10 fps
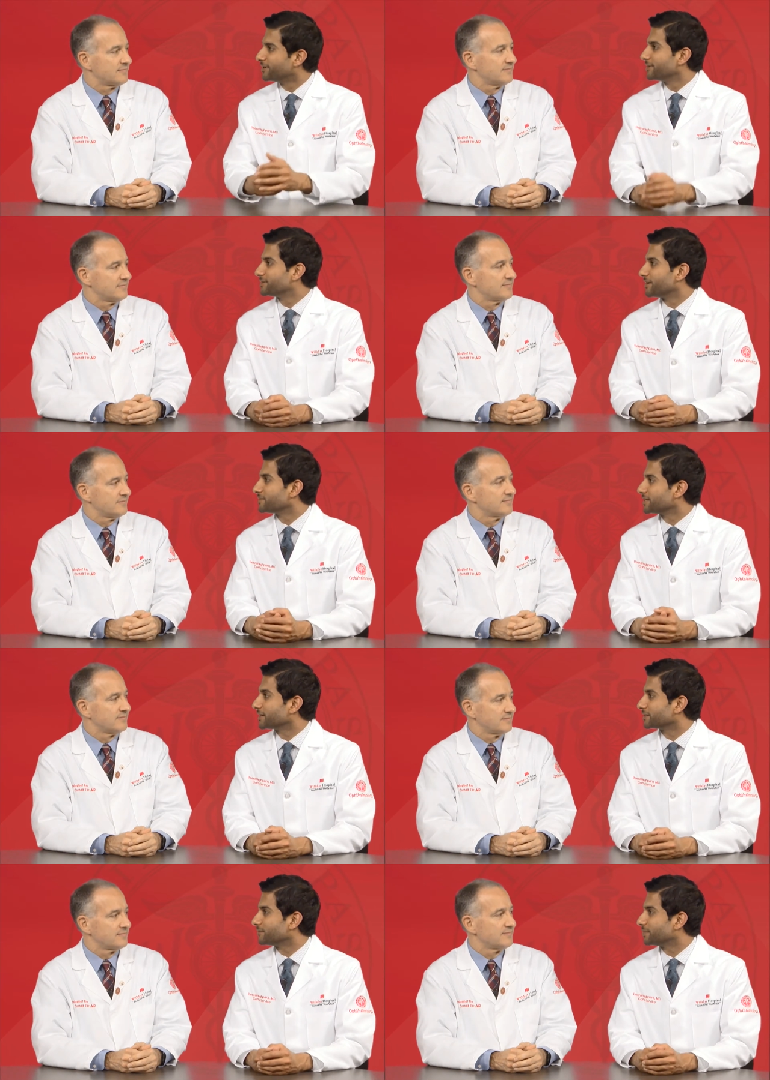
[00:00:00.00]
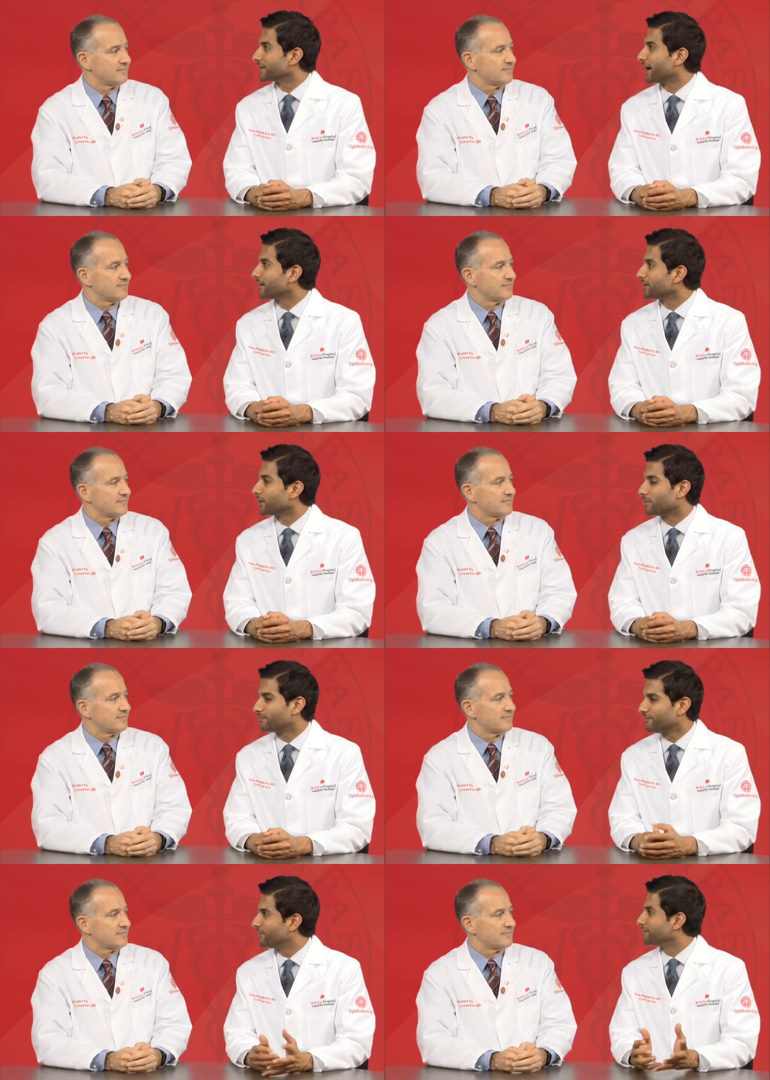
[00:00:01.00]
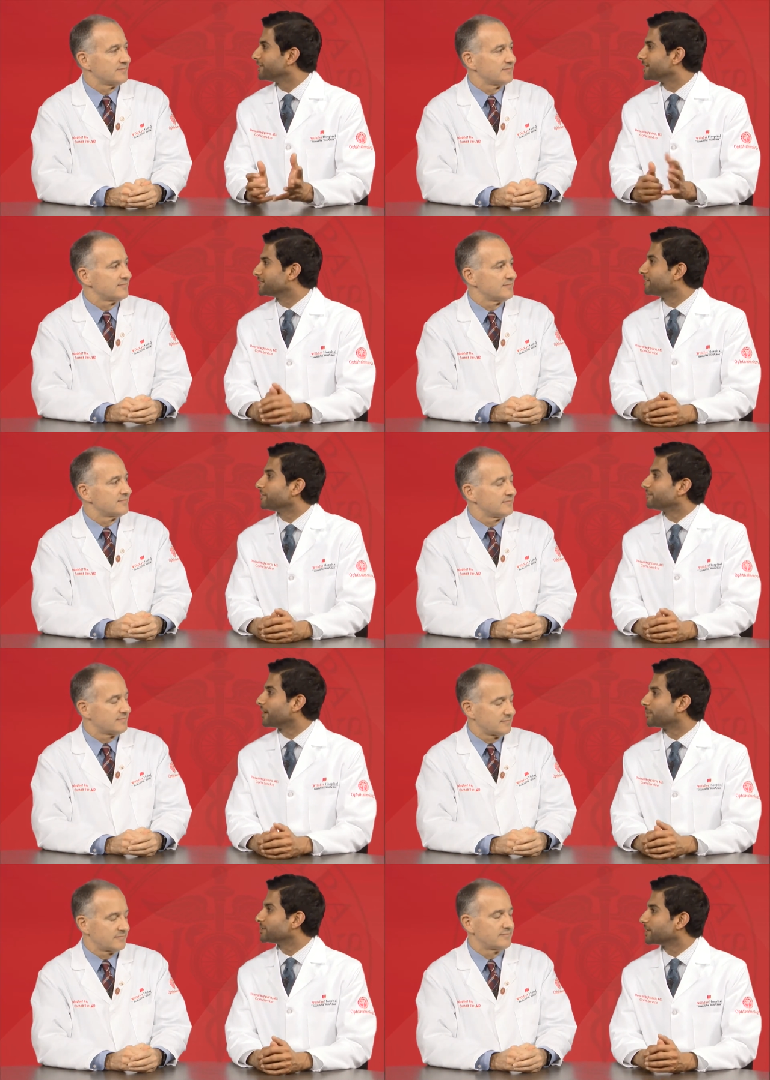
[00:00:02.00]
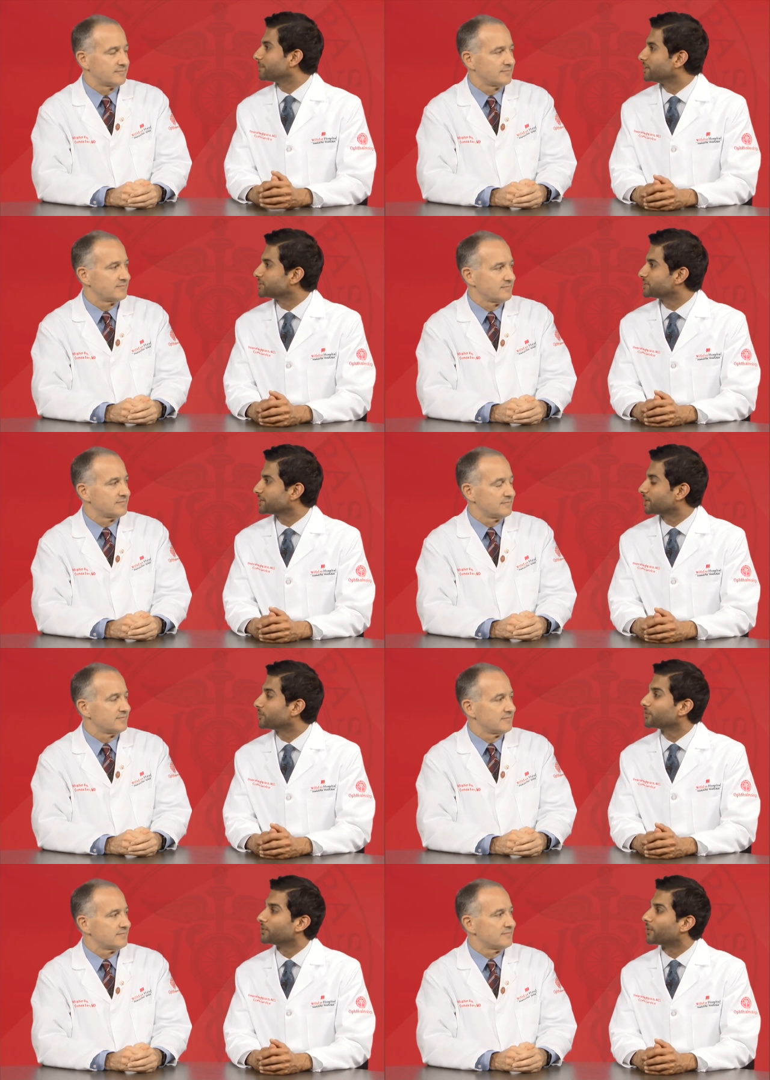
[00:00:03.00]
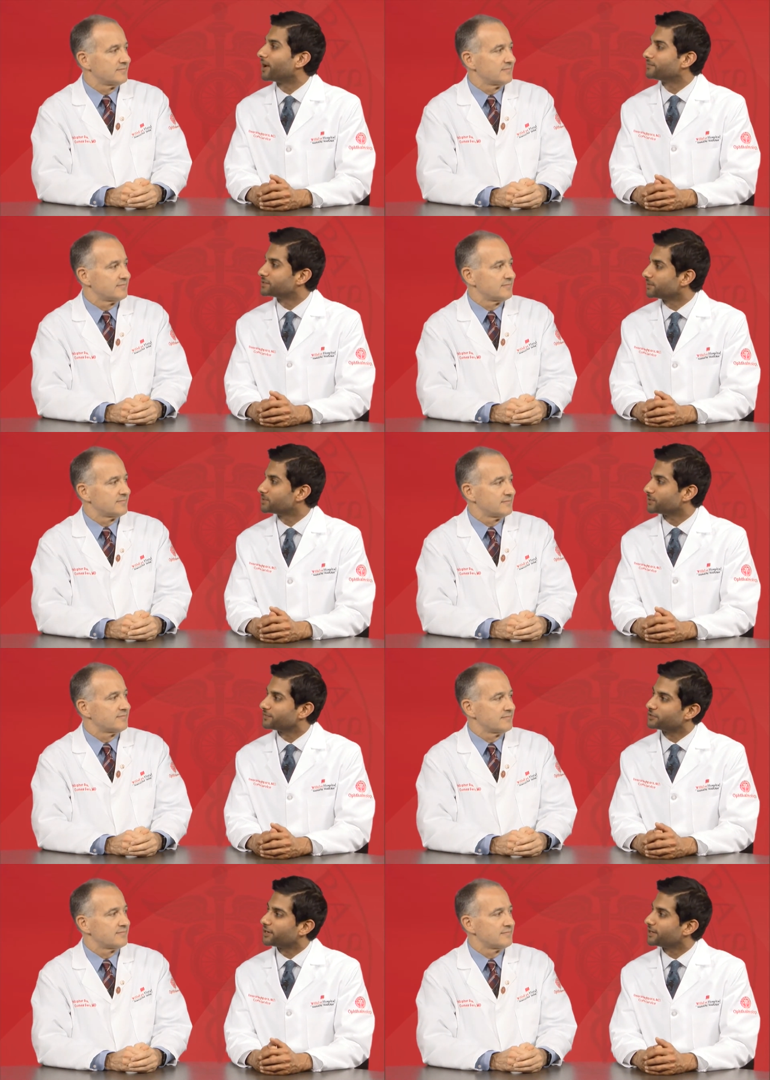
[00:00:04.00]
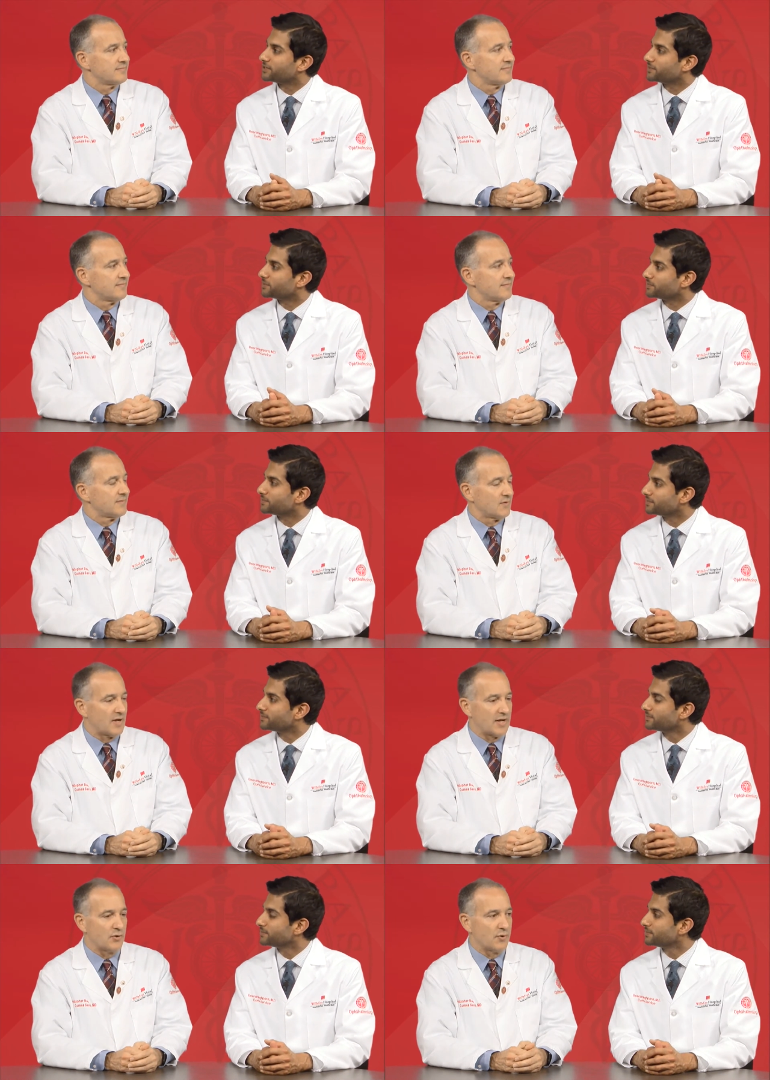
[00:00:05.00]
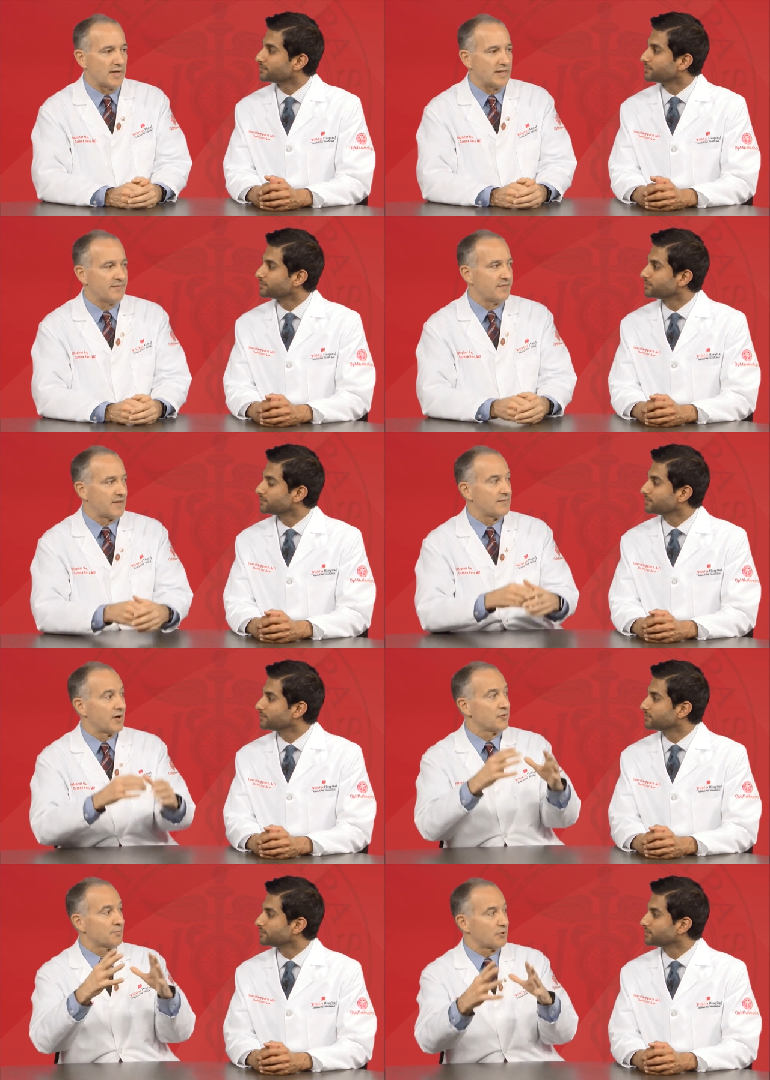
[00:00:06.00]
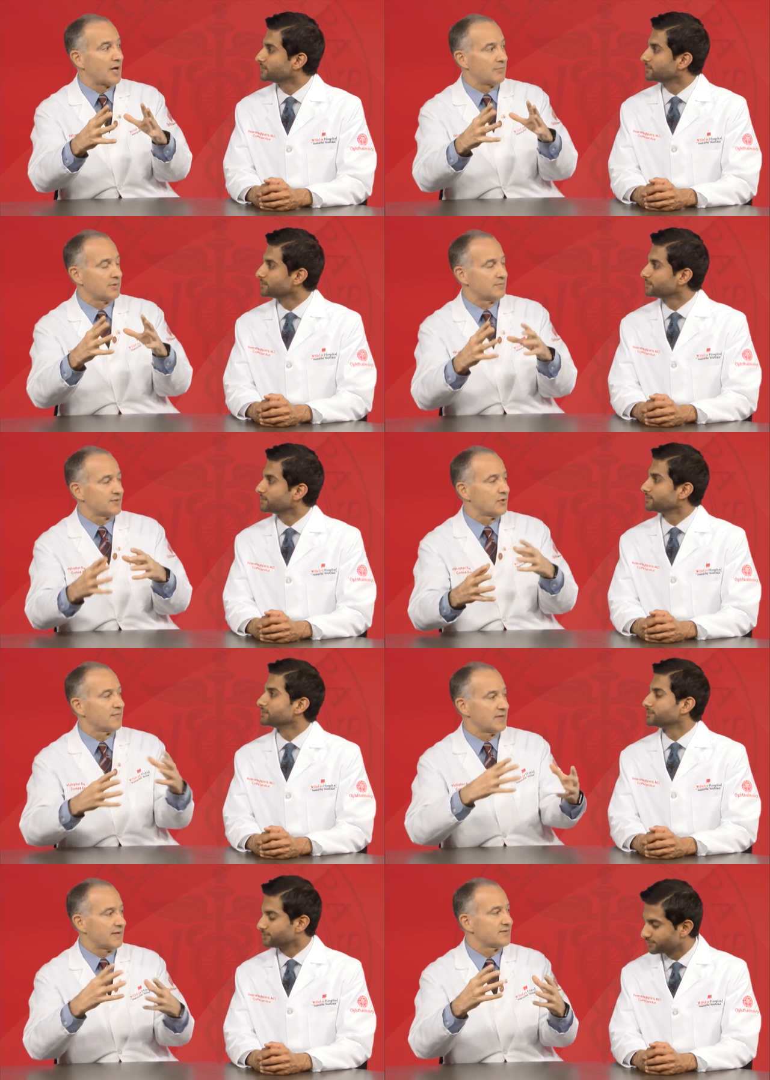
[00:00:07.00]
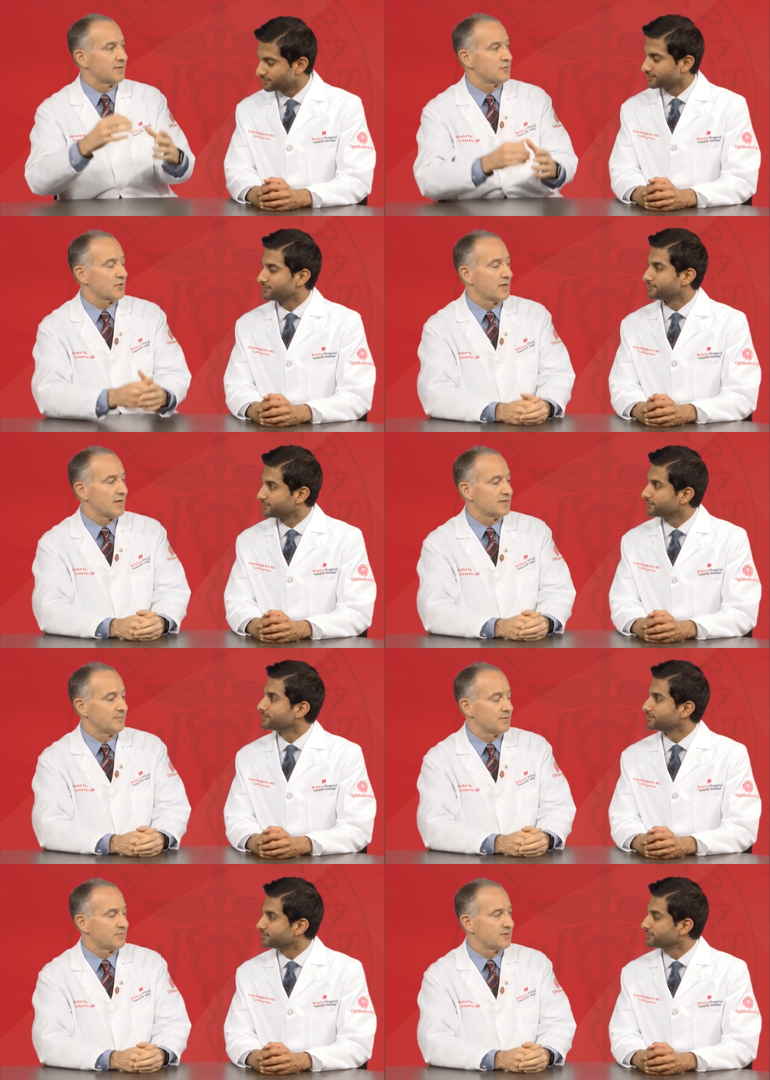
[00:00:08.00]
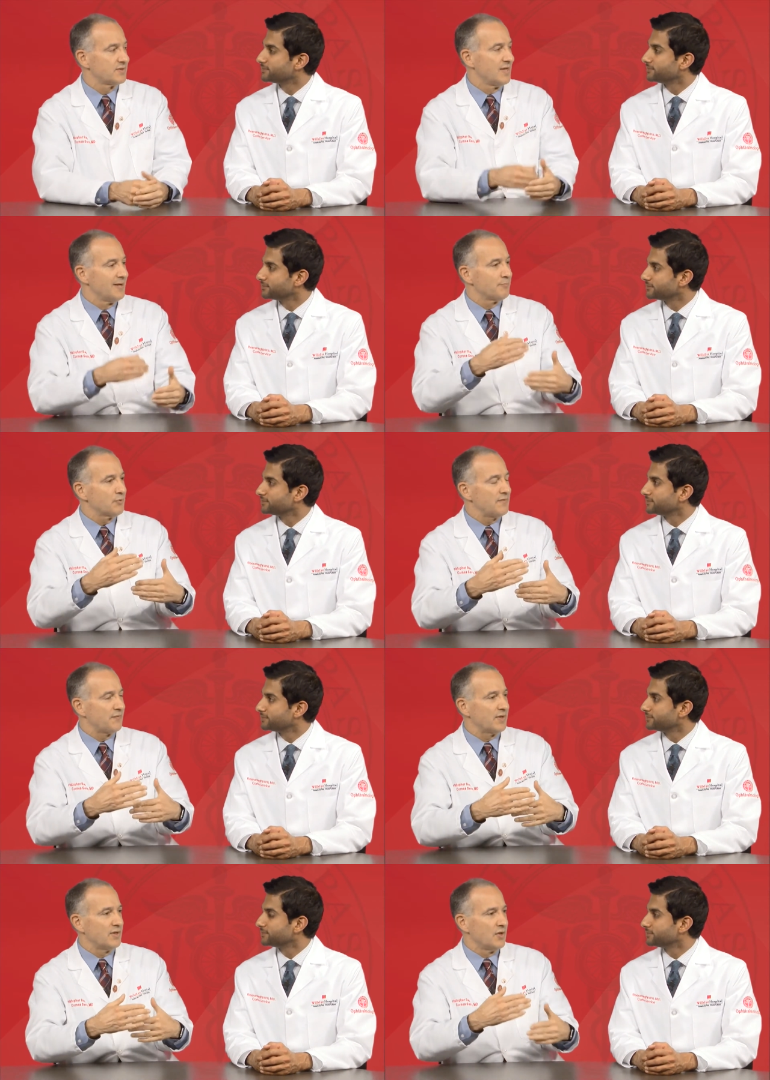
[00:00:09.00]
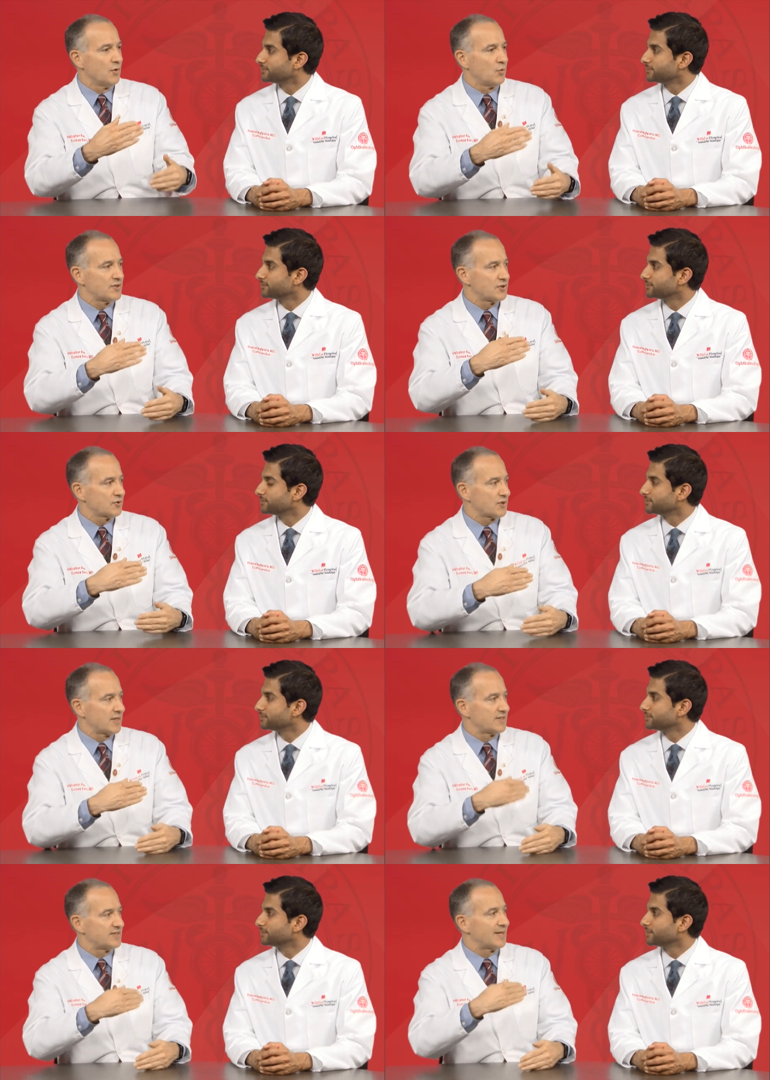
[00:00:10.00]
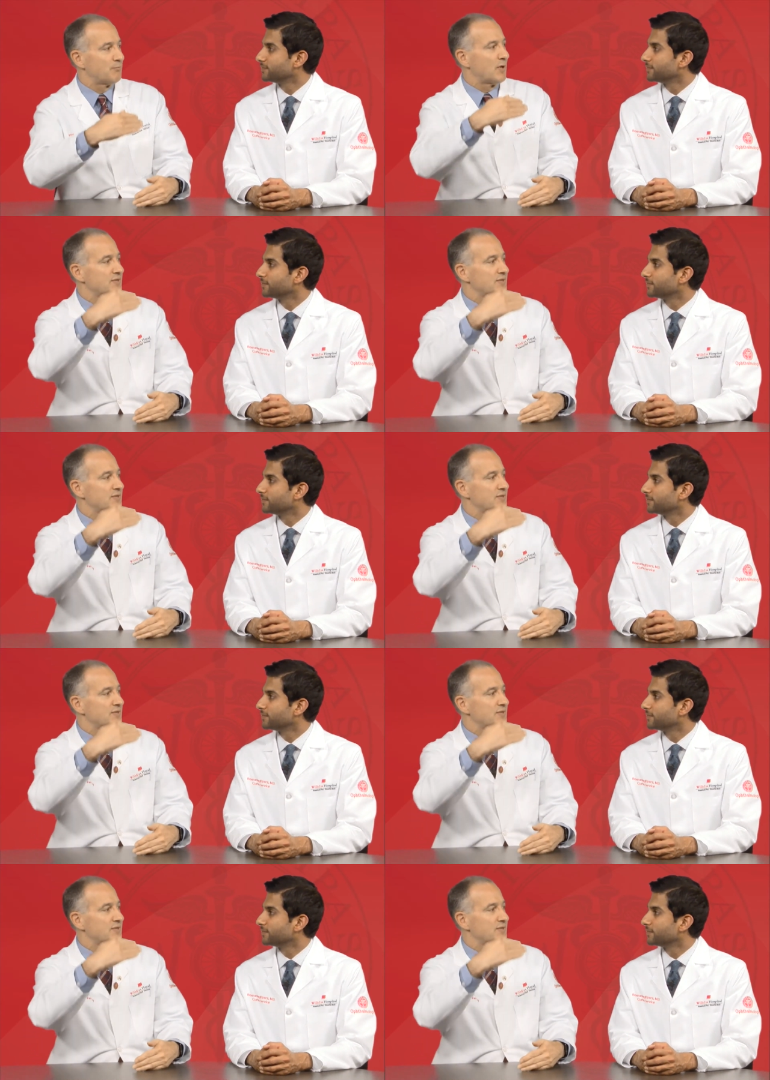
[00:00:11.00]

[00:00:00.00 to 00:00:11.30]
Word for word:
Speaker 1: self-selective, but yeah, you know, 50 to 75% of patients that come through the door have some sort of dry eye symptom.
Speaker 2: I agree, and even if they have other problems, they often have some dry eye symptoms. Just briefly, what's your kind of stepwise